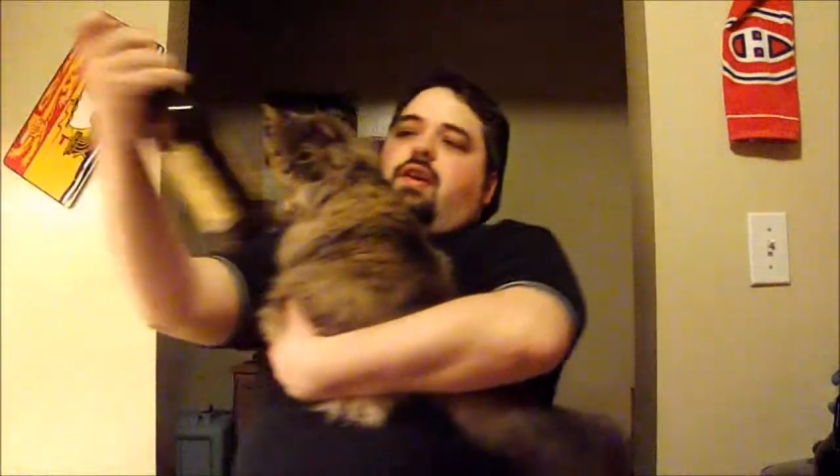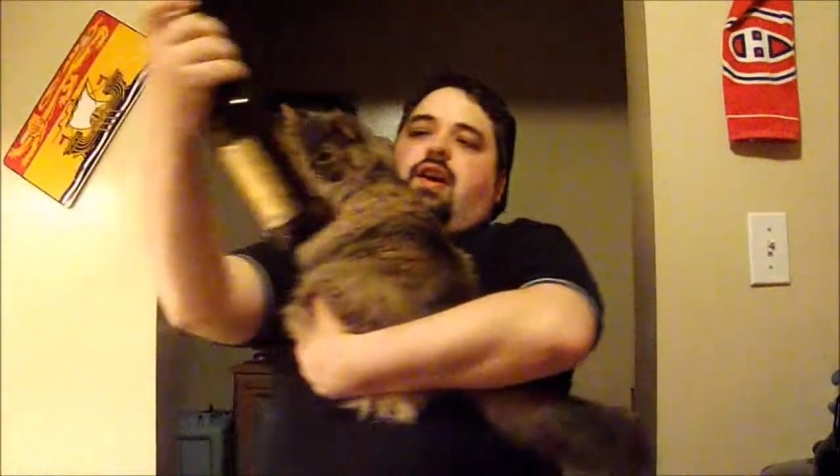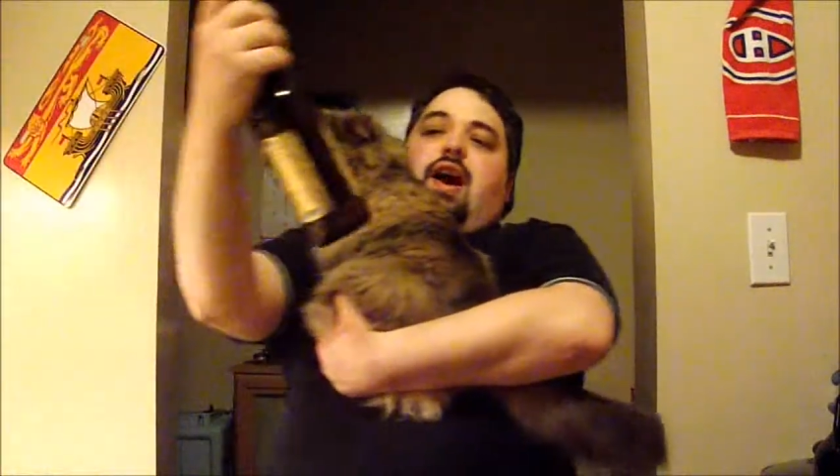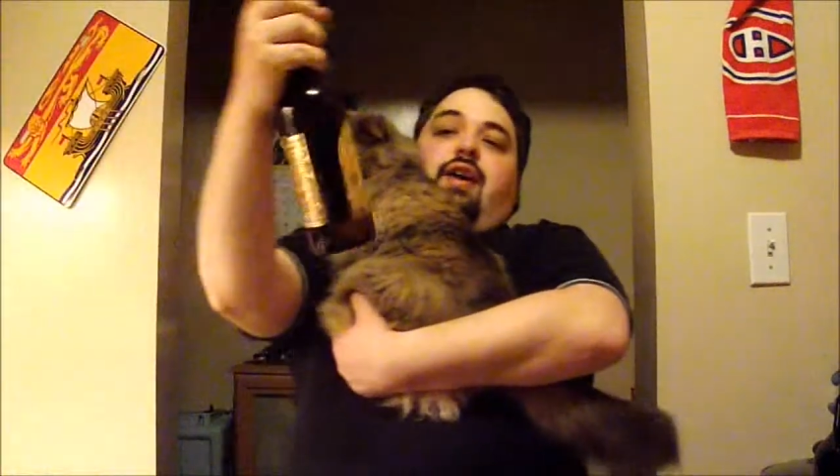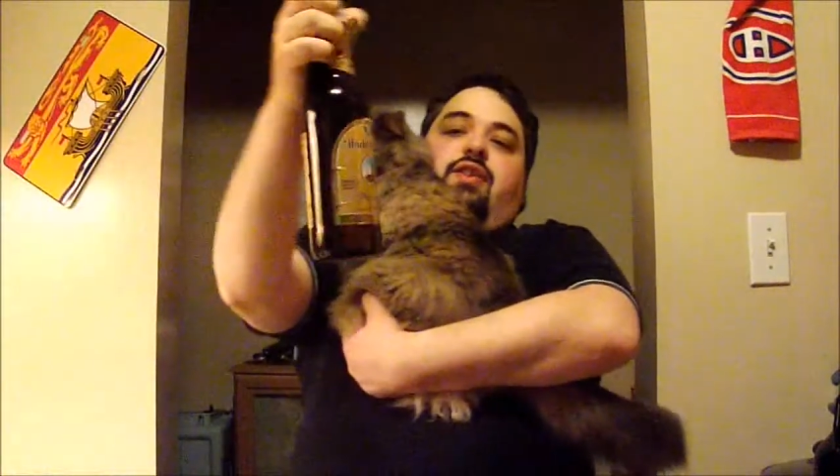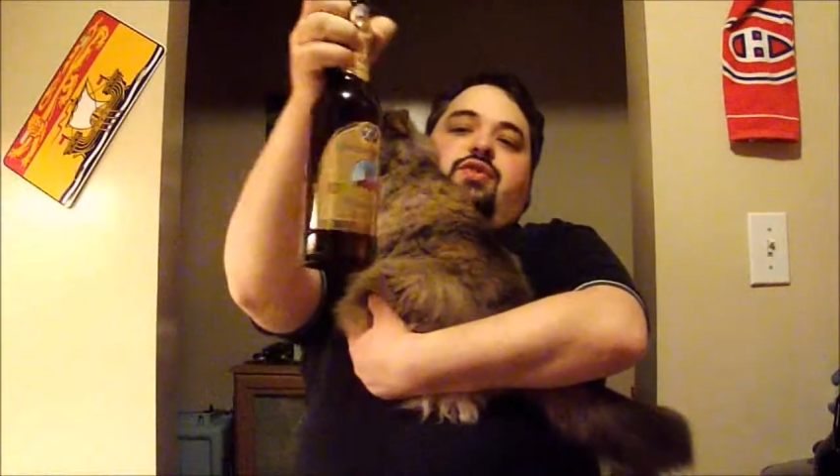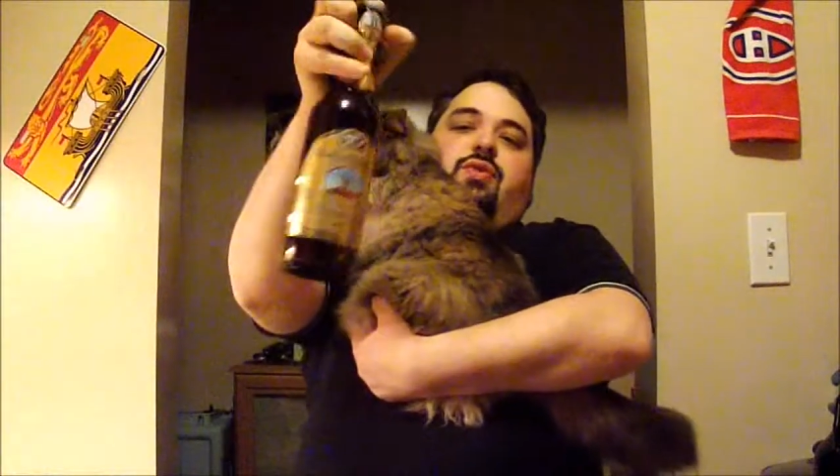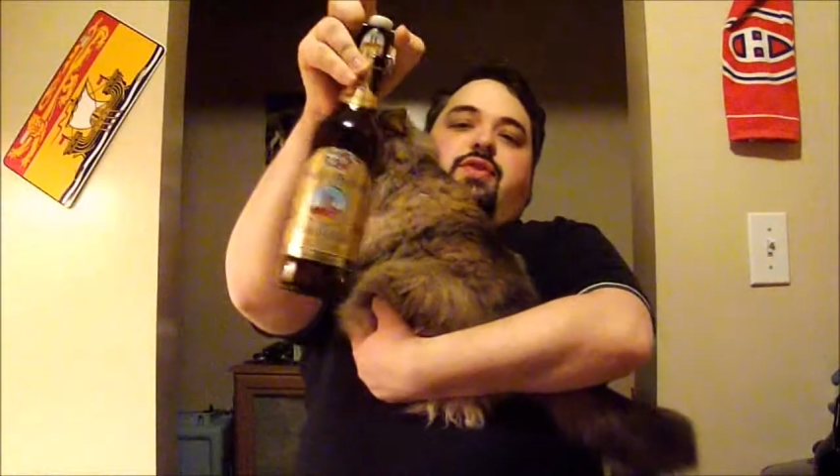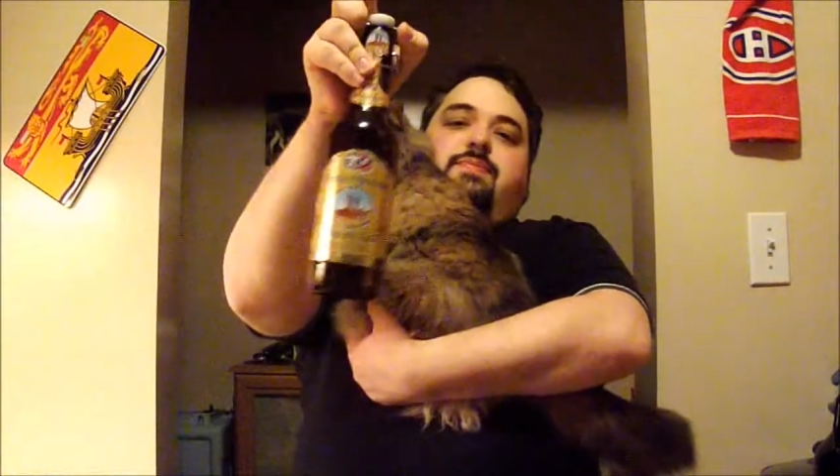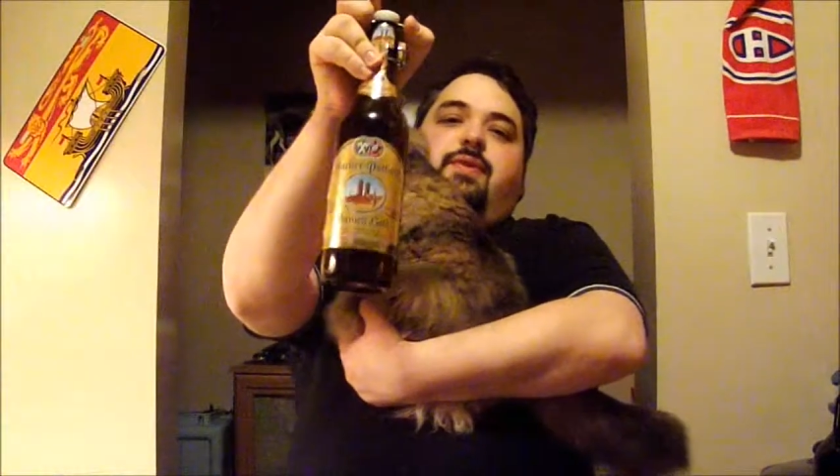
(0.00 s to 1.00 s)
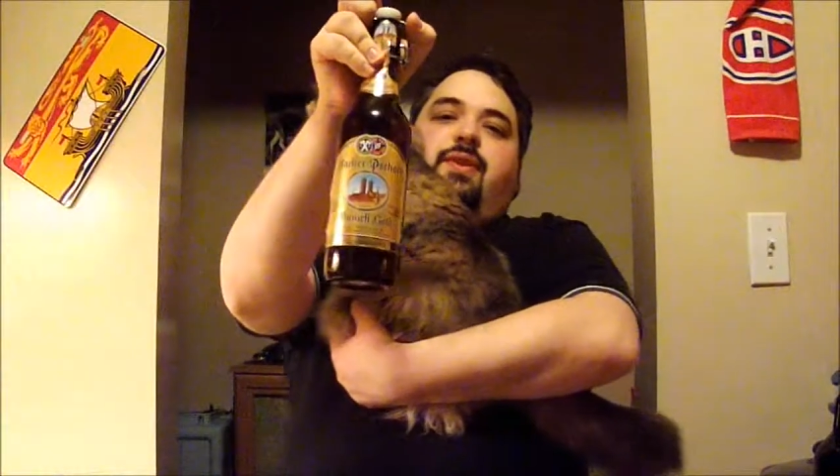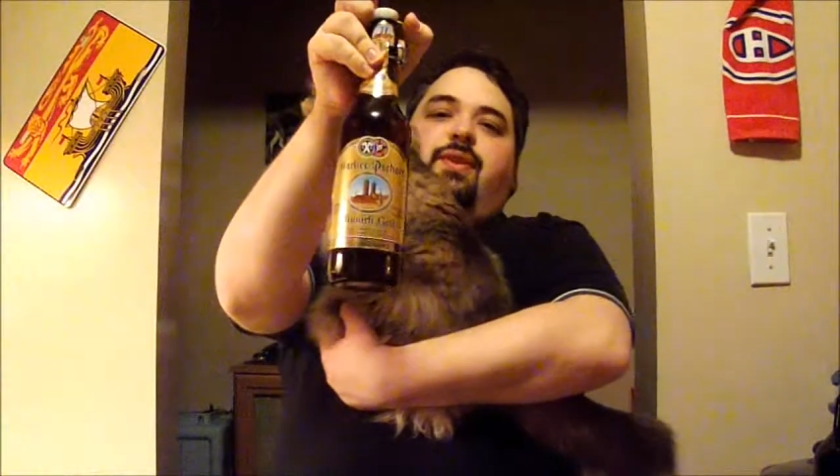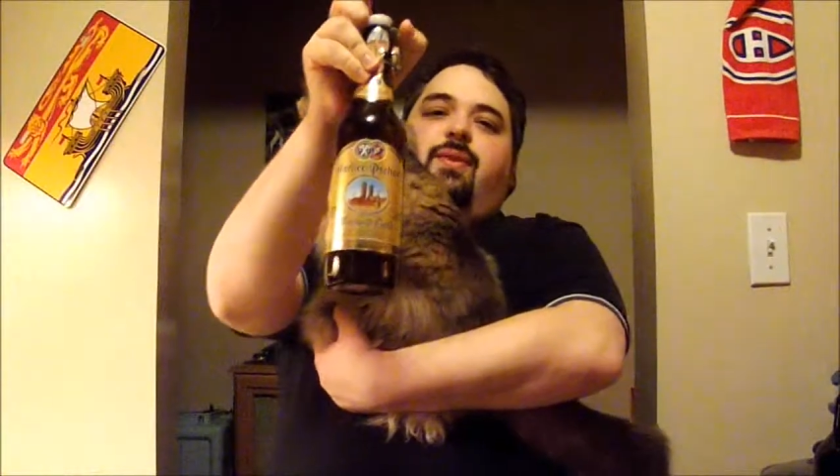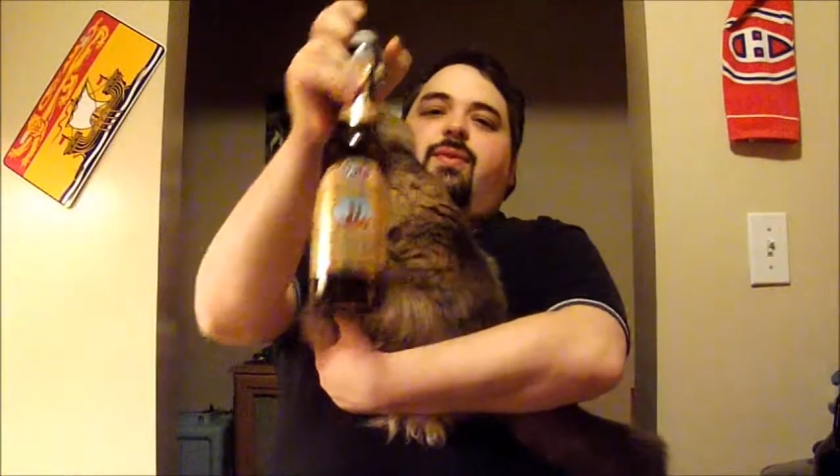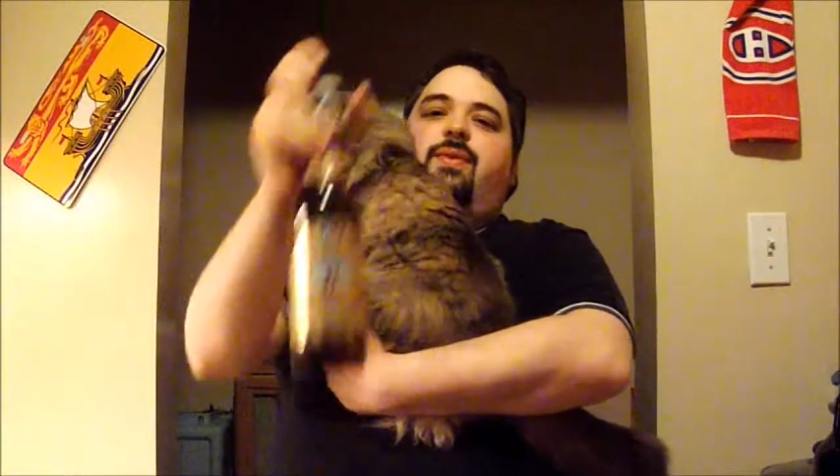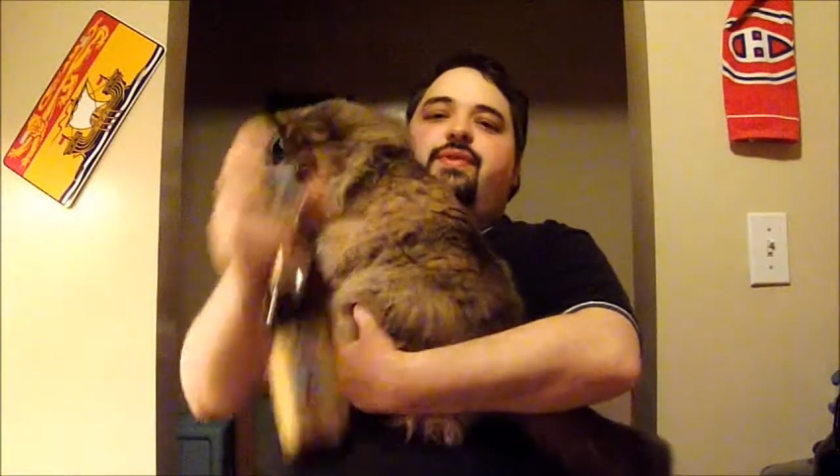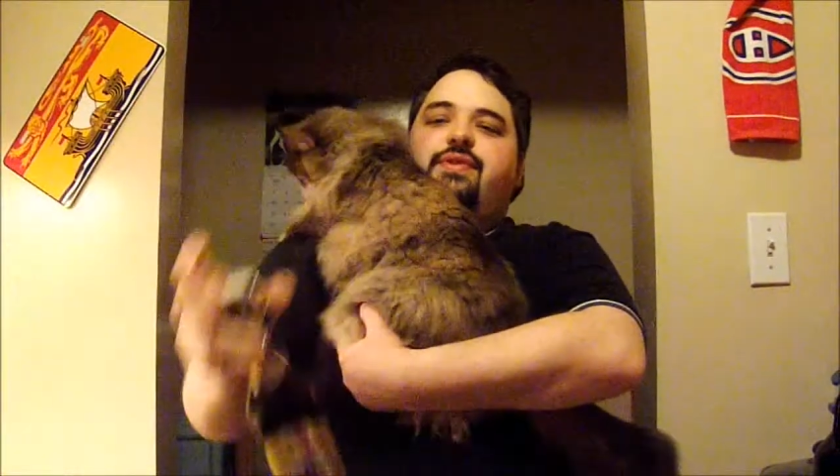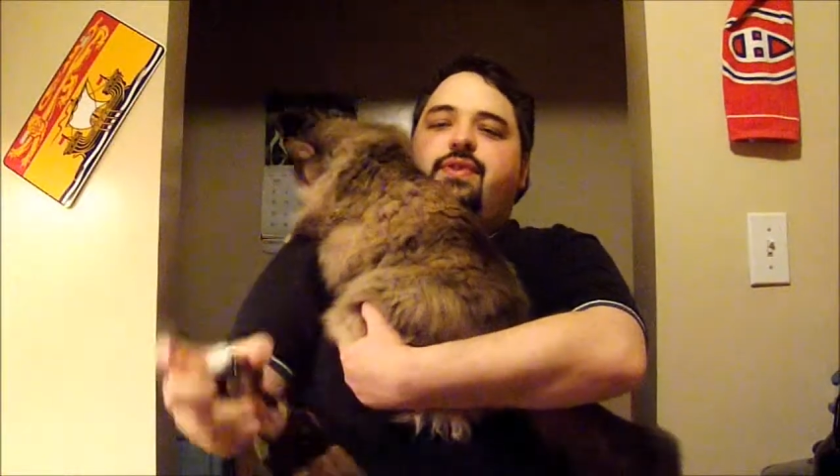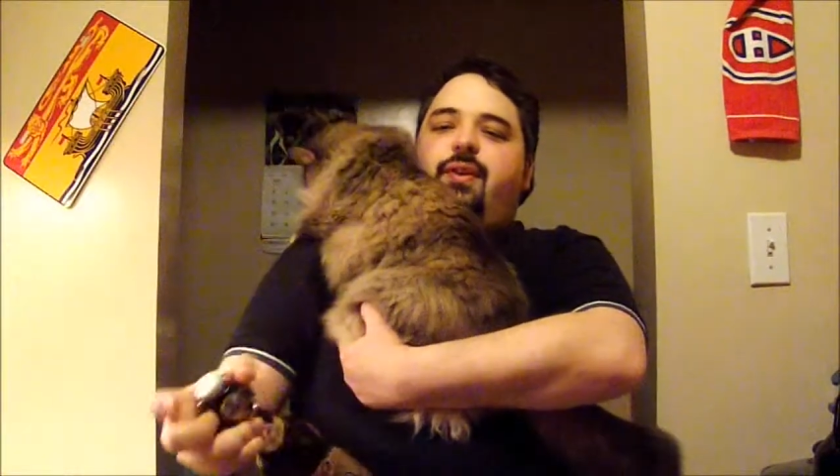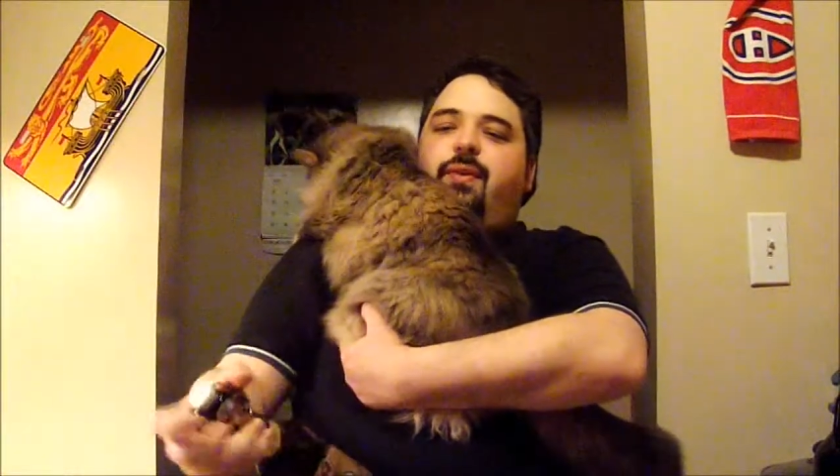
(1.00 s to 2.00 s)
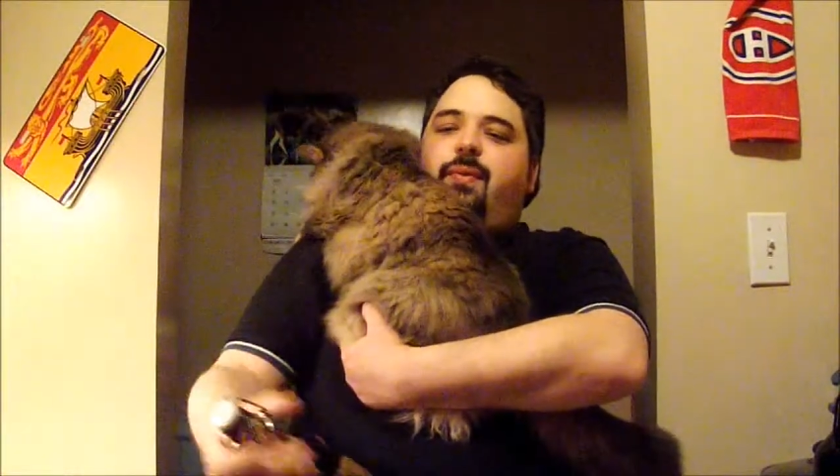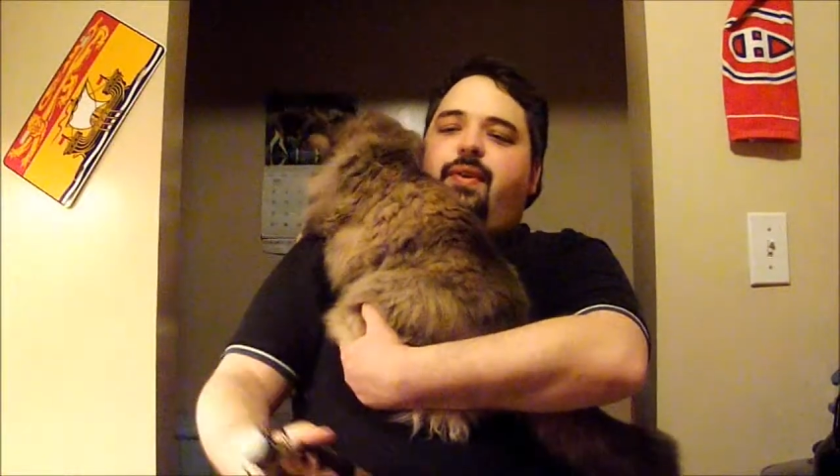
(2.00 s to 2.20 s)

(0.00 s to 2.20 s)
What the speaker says: Hacker-Pschorr's Munich Gold. So,